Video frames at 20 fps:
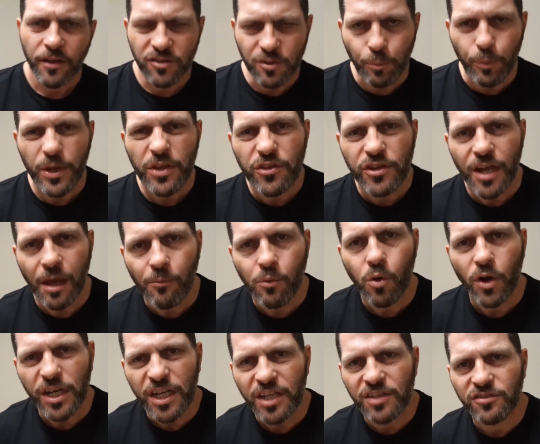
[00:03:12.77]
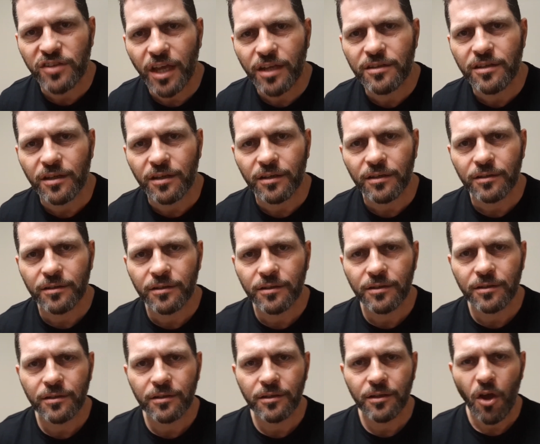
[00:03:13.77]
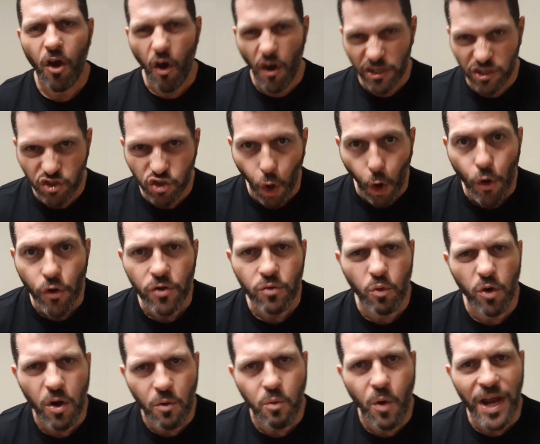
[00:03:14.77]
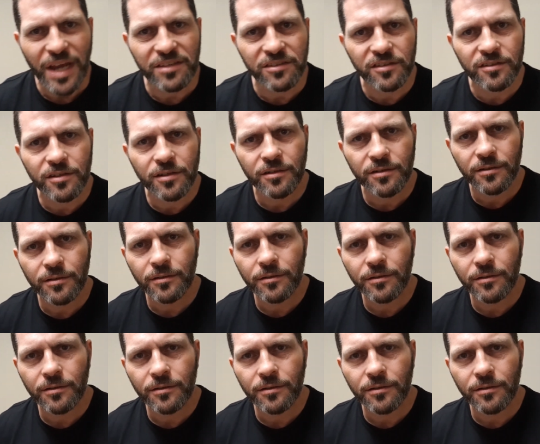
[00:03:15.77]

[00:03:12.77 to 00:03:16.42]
to be the number one contender, I don't want to waste.